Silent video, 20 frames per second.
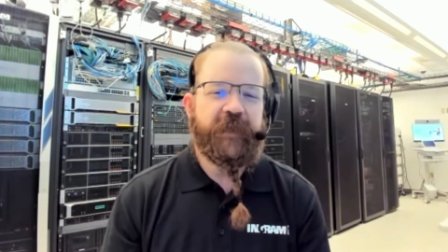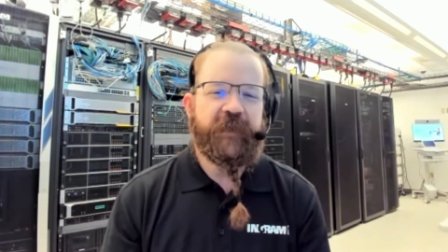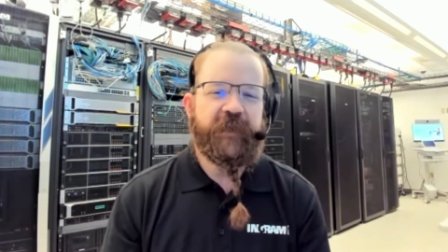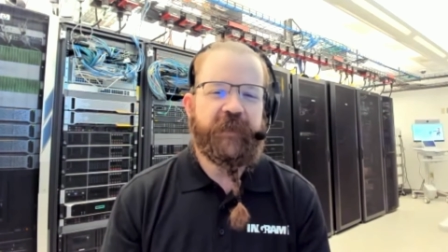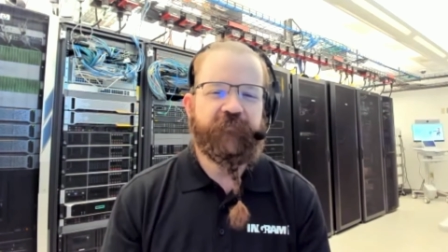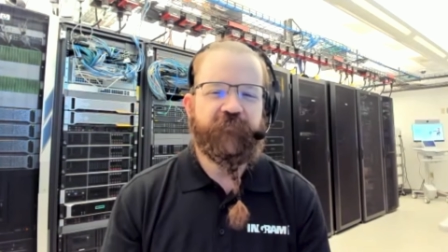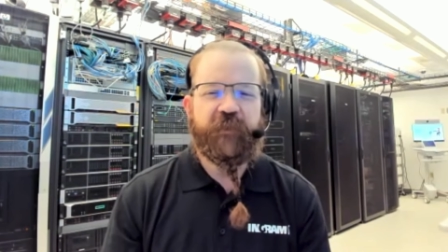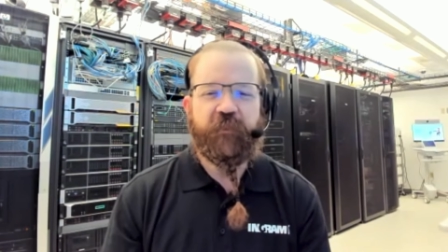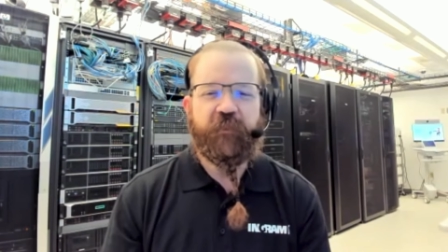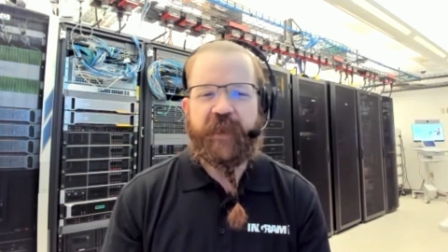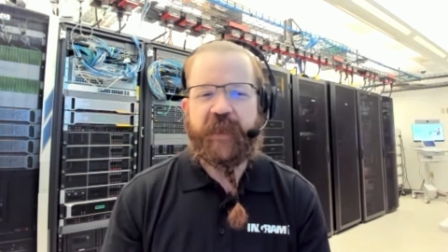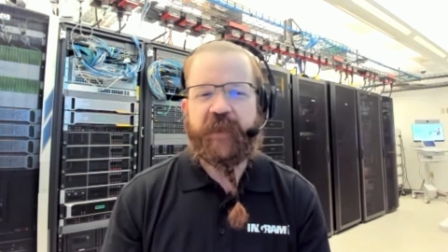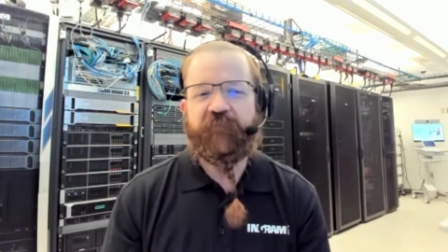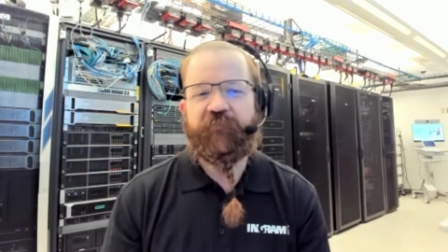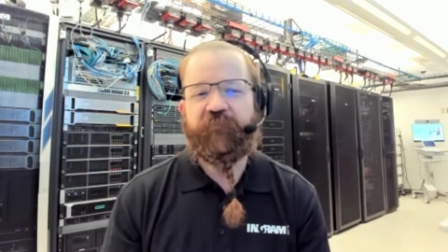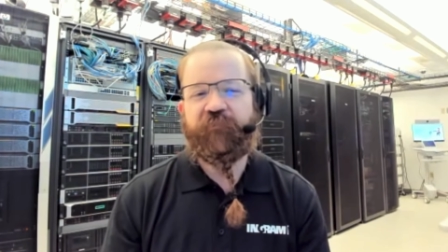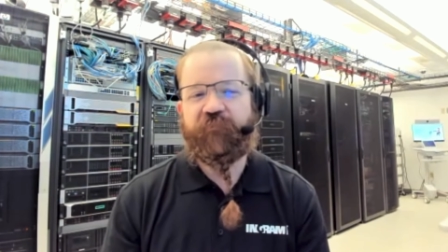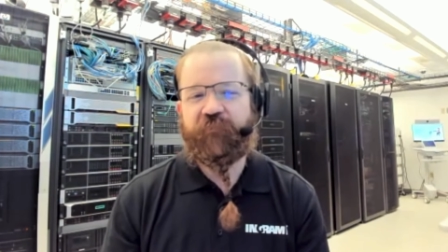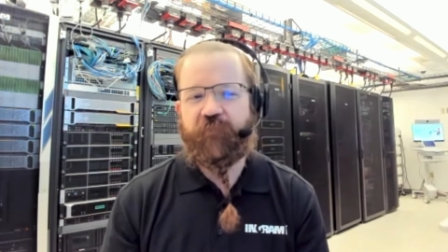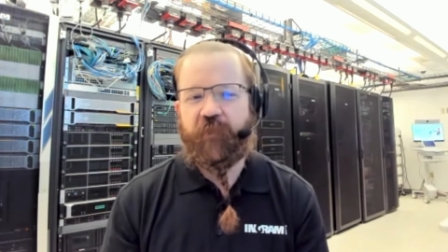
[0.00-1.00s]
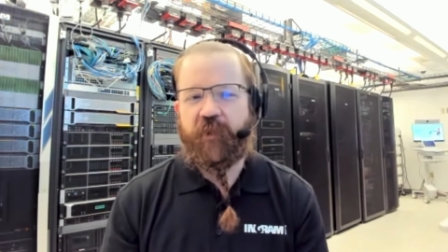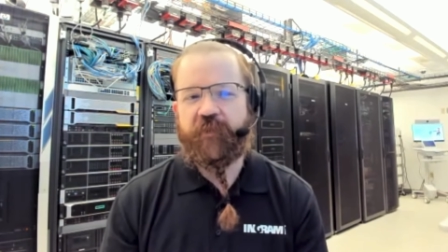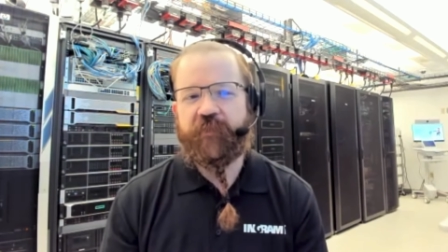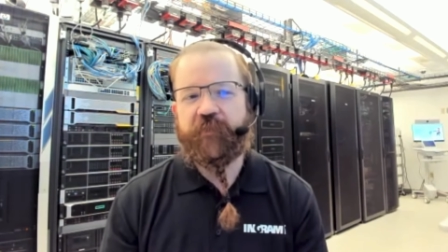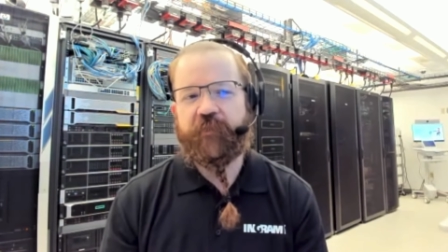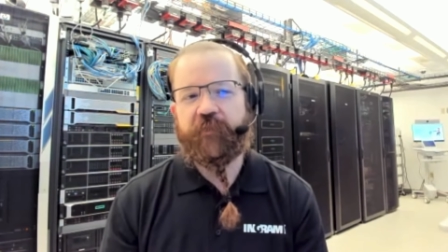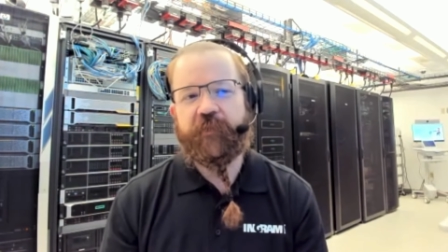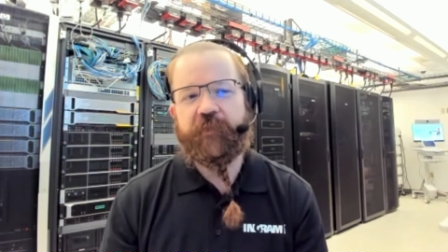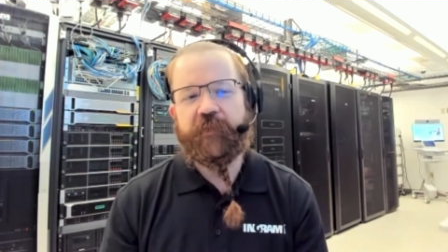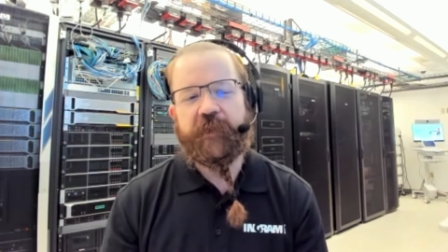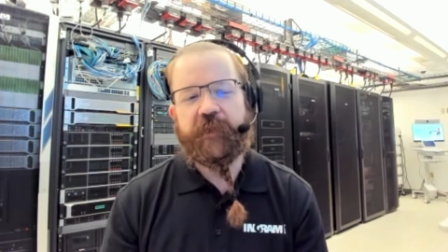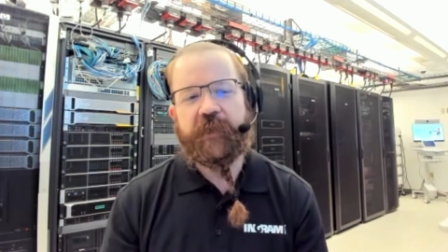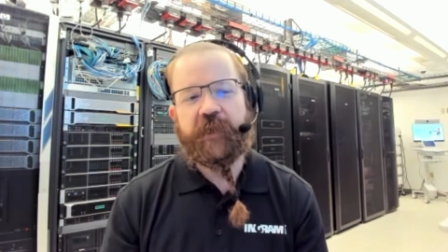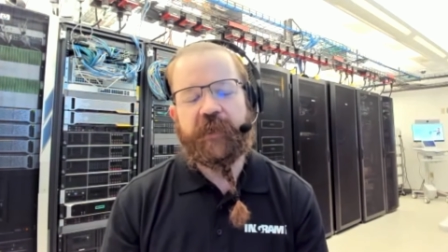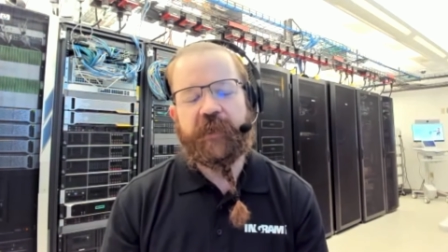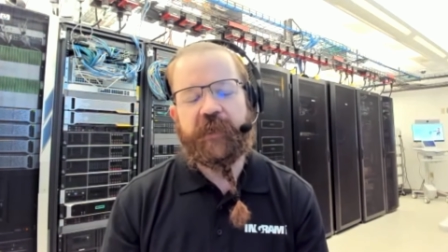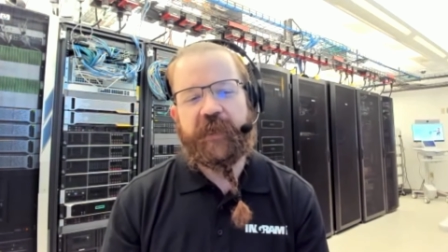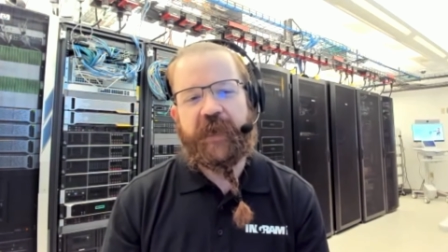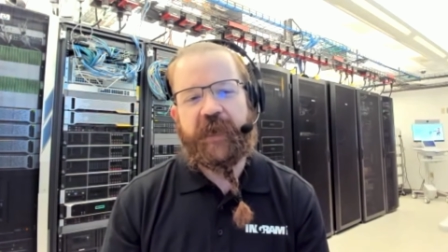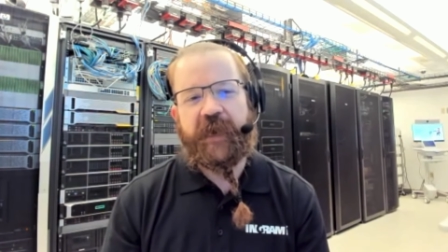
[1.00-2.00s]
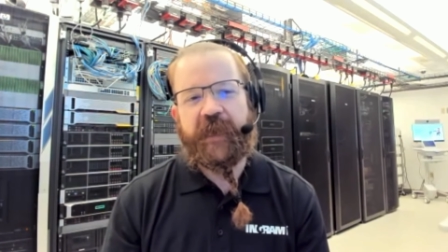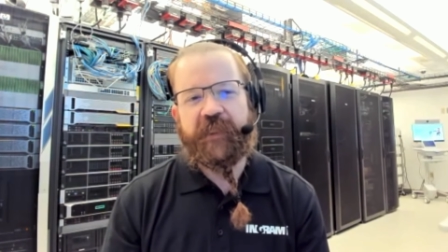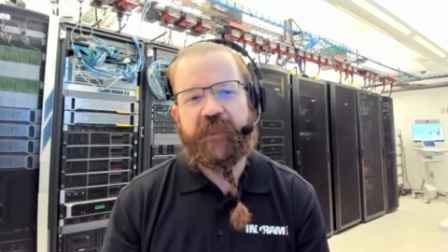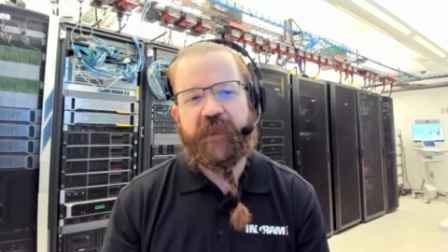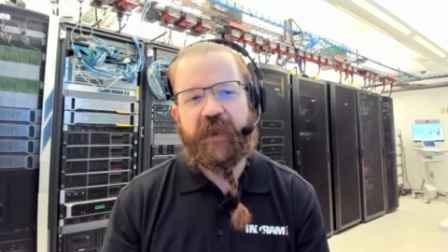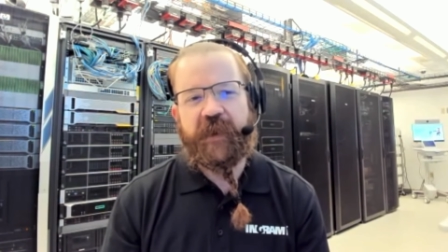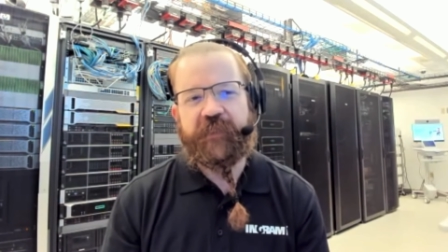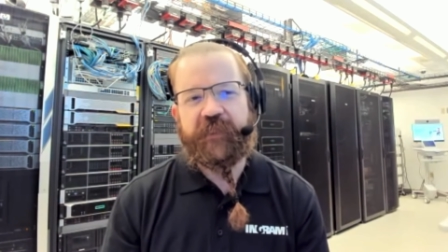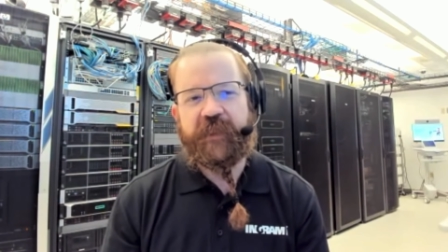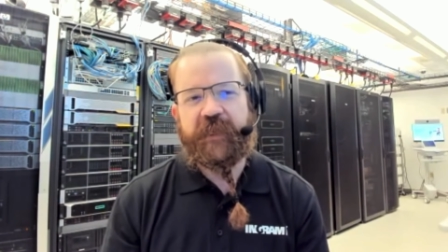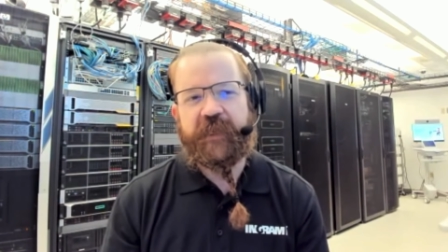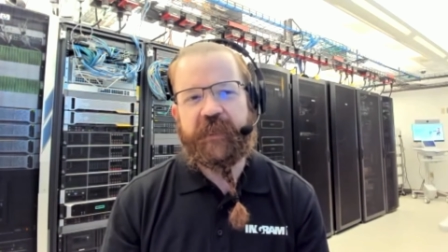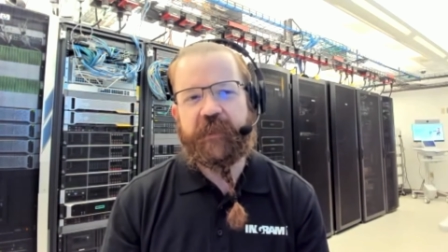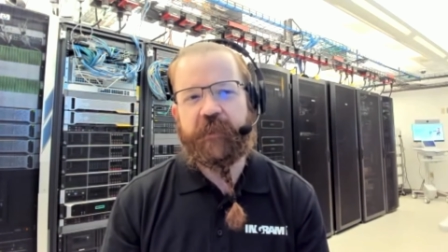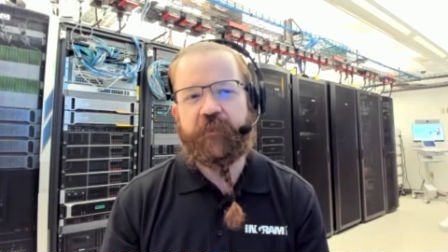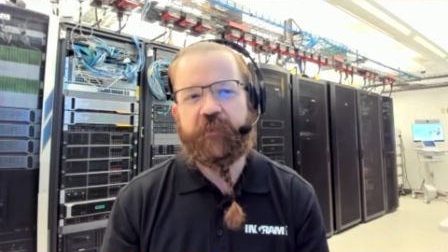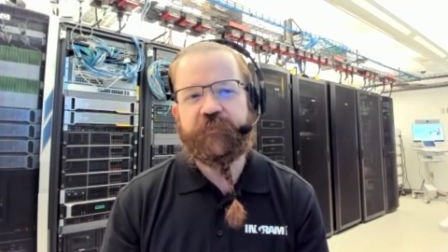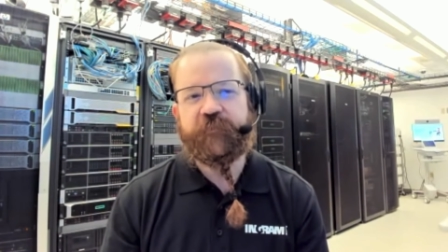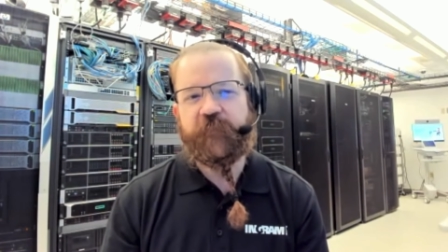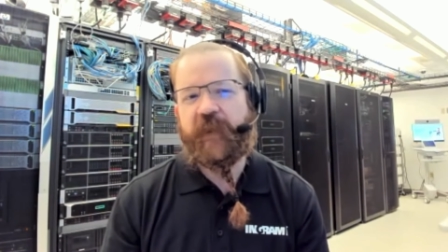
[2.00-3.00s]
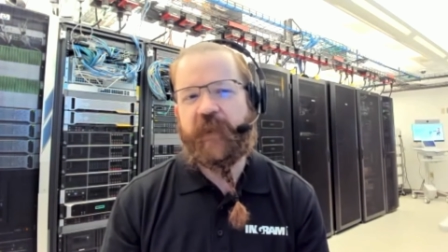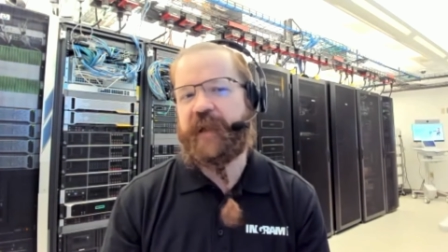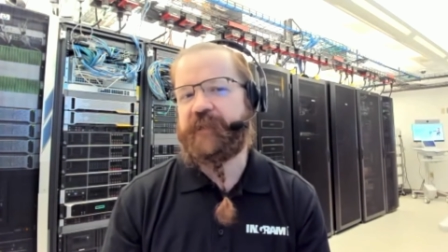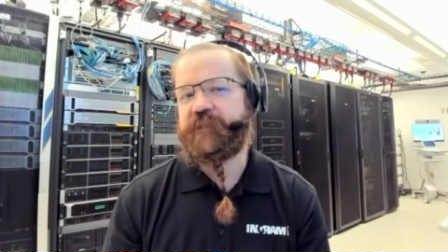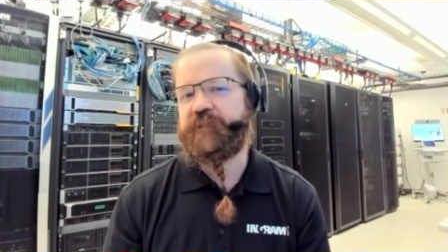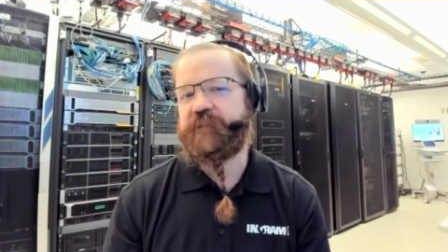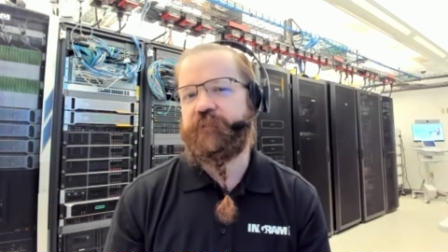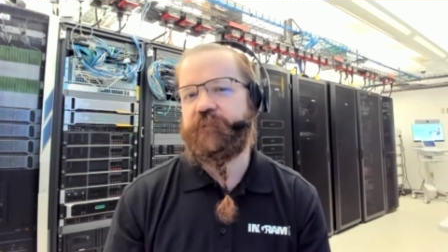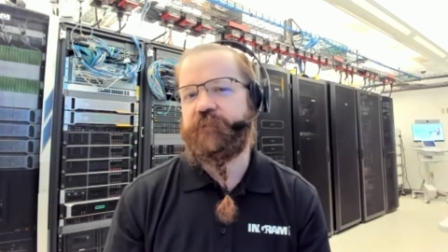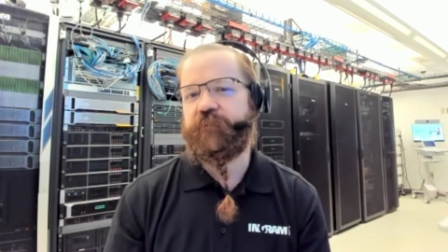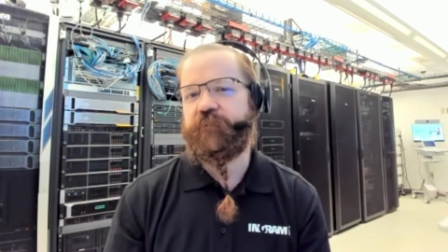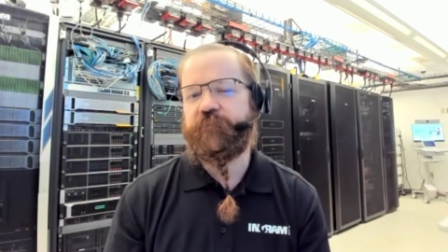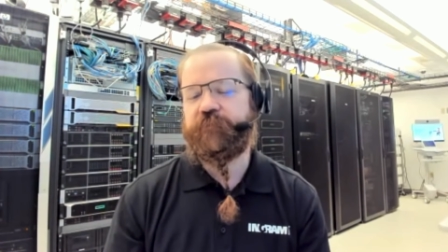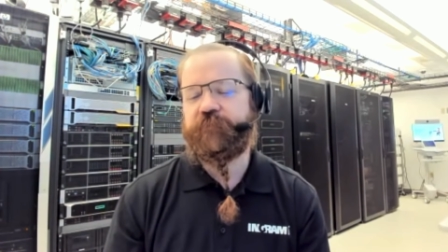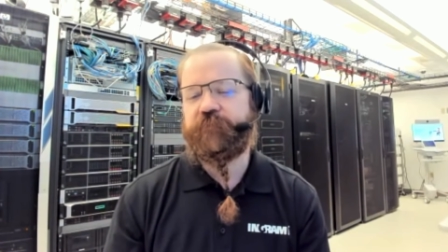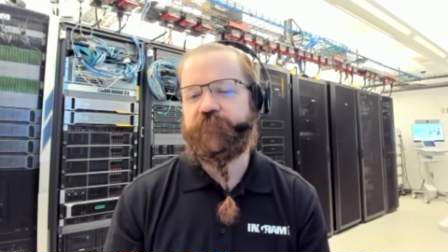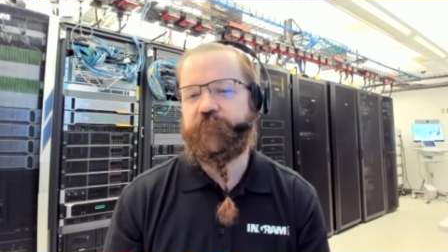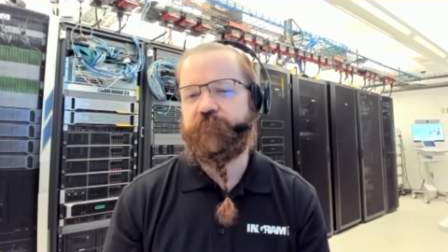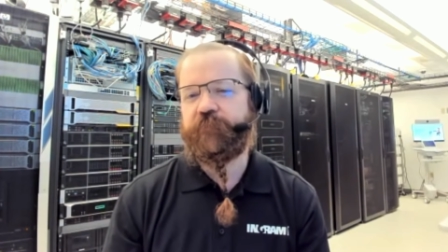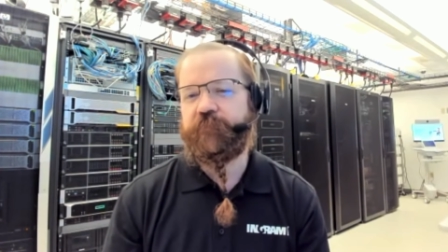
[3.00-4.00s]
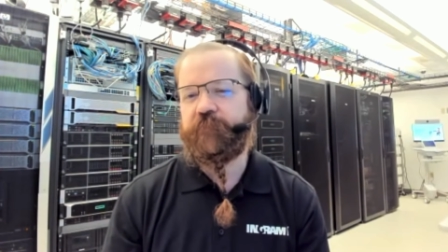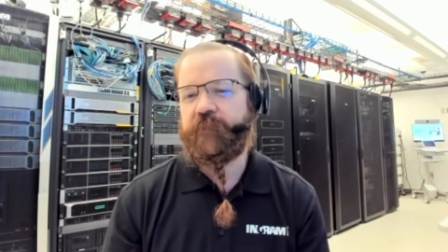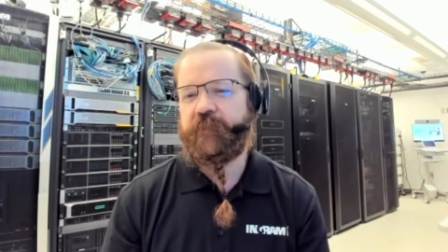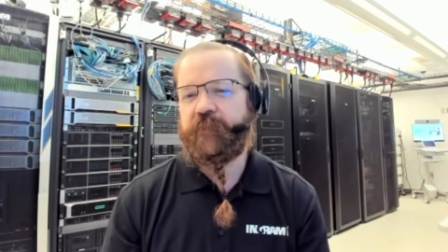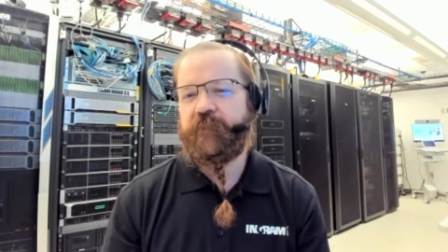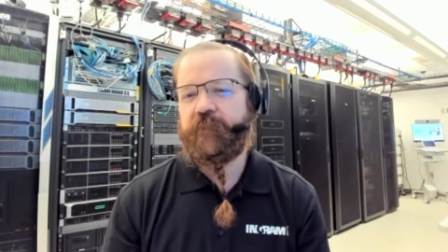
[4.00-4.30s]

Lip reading: If we look out farther, I think it goes back to